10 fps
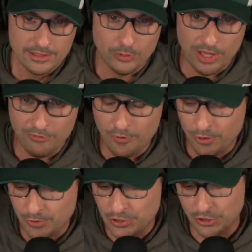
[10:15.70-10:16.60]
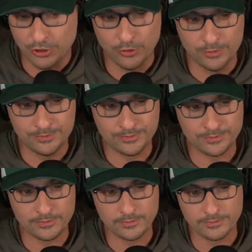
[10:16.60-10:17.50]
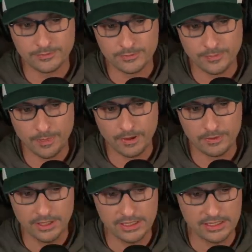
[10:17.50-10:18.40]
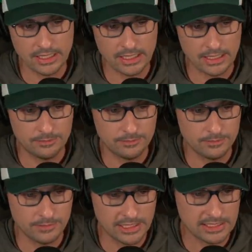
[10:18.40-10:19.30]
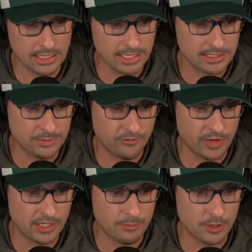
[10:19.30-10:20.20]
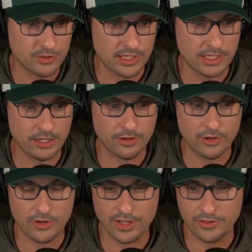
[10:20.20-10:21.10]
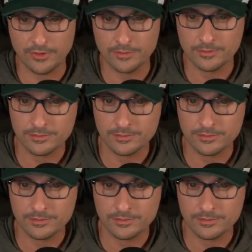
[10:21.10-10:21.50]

So without further ado, let's uh let's lay in some funky music here underneath.